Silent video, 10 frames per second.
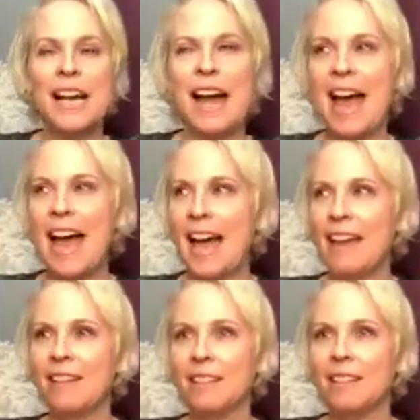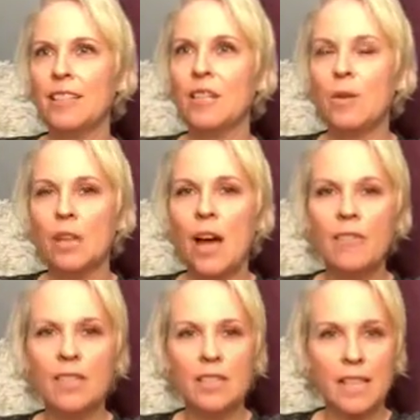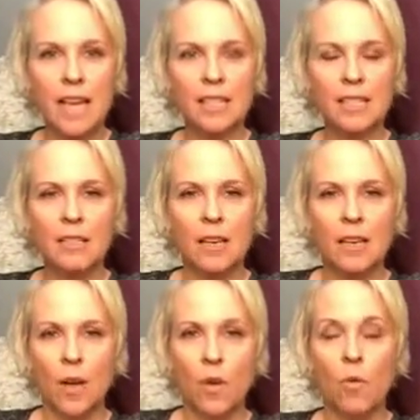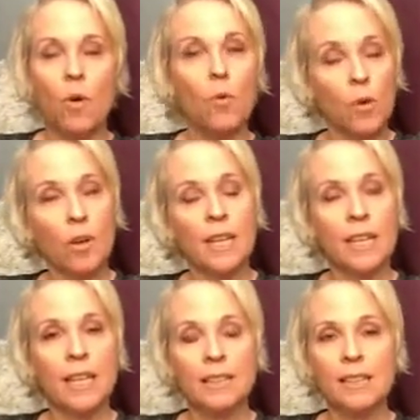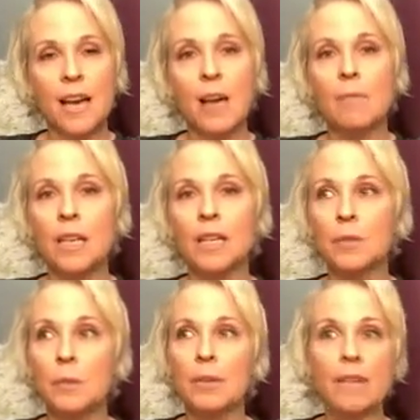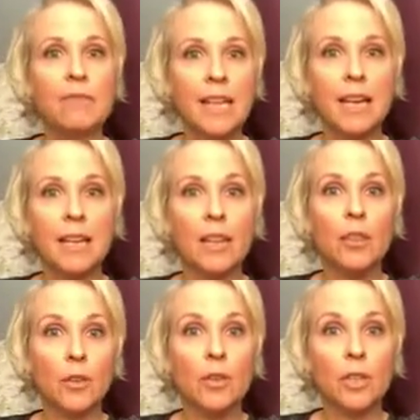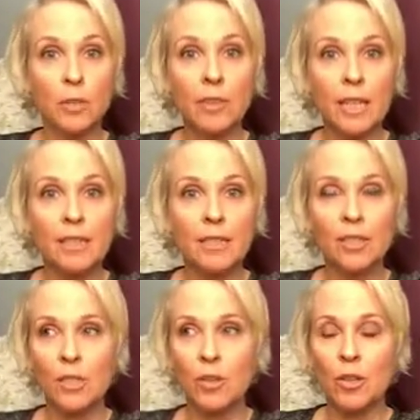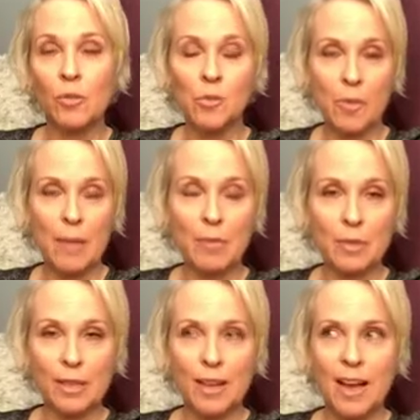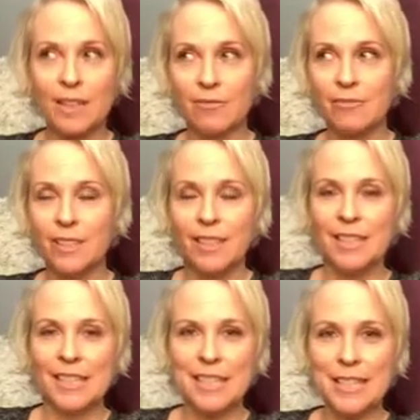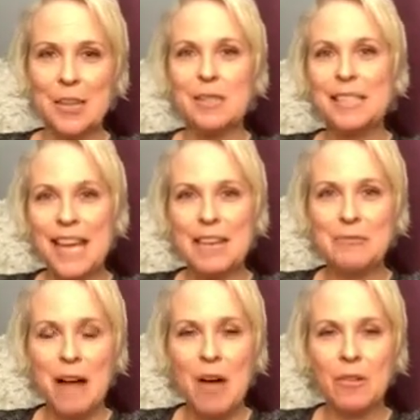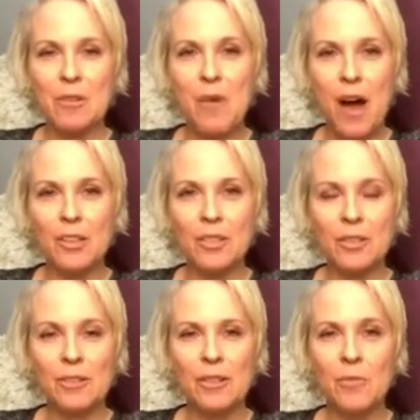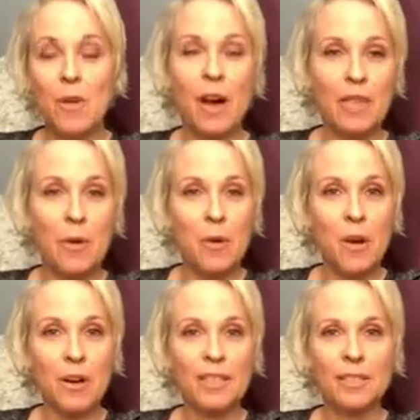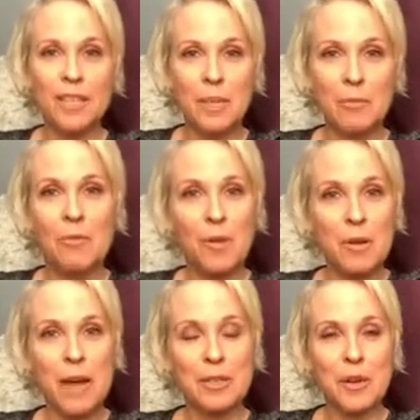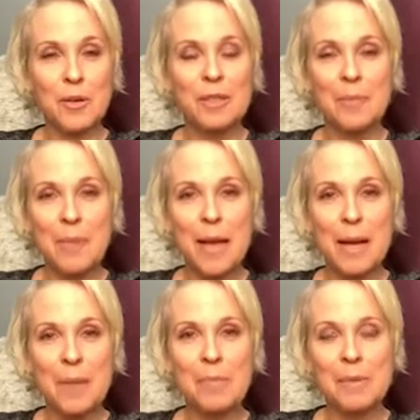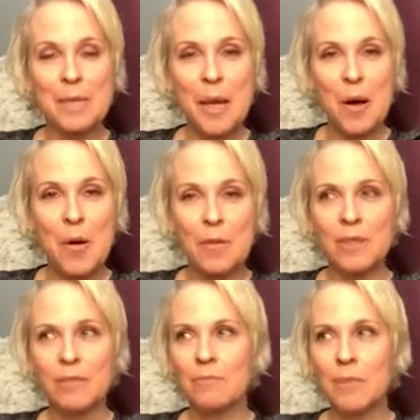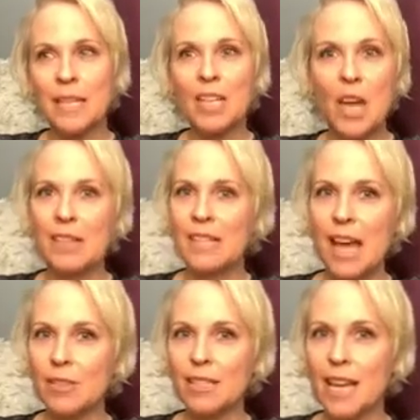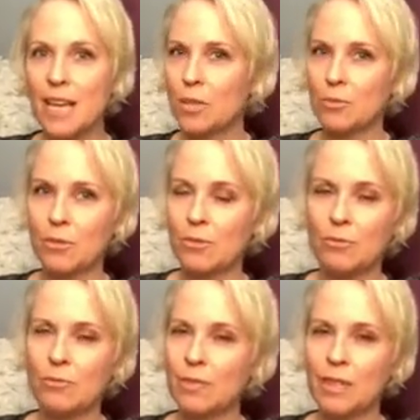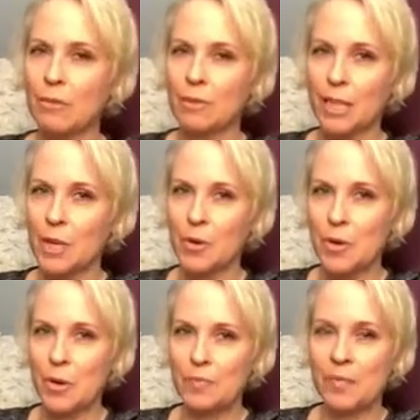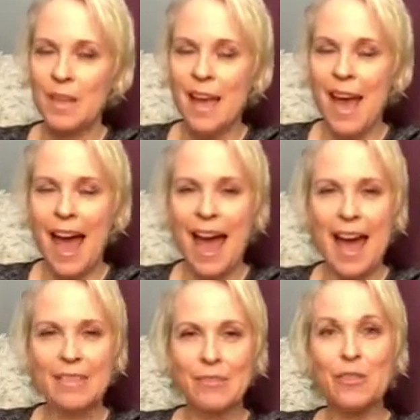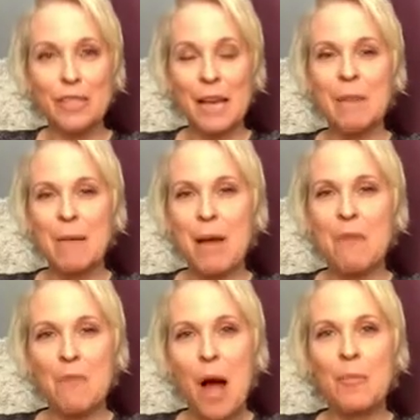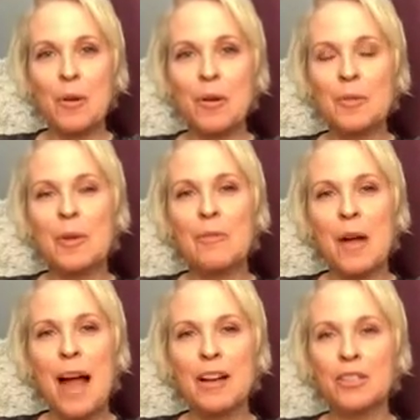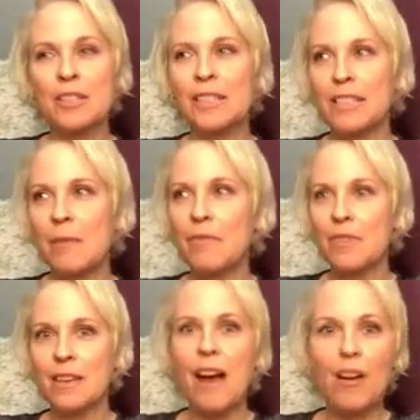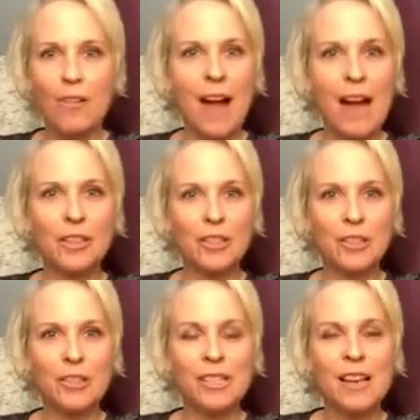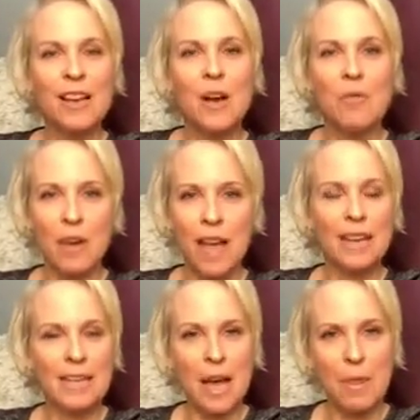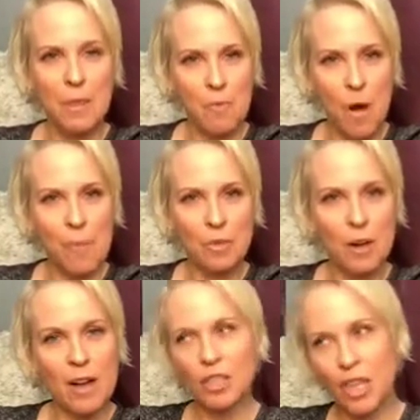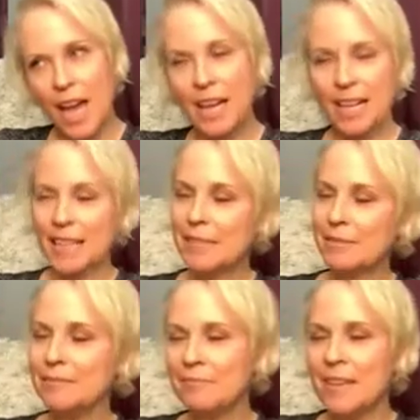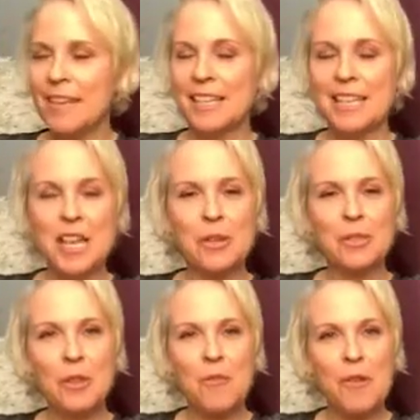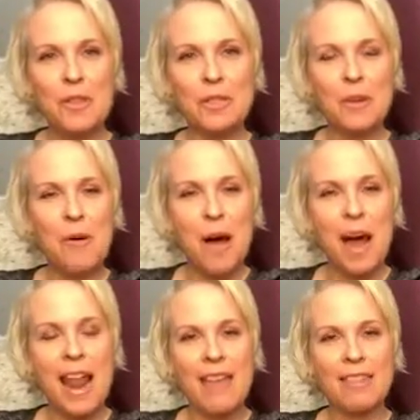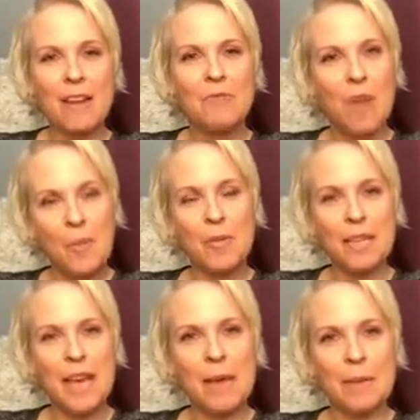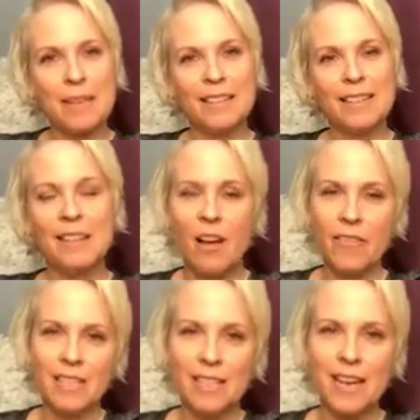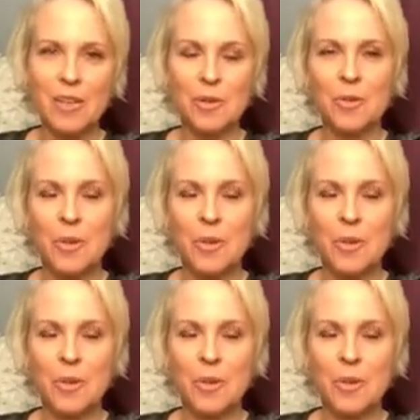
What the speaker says: And, you know, a lot of the sets were working at the time because we would have second and third units. So you were able to kind of, you know, stand around and watch while they worked, you know, before you had to go into makeup. So being on the soundstage was really, really cool. And the first time I met Robert, we were actually some of the younger actors were hanging out in the prop truck chatting and, you know, so forth and so on. And then Robert came in and obviously I knew who he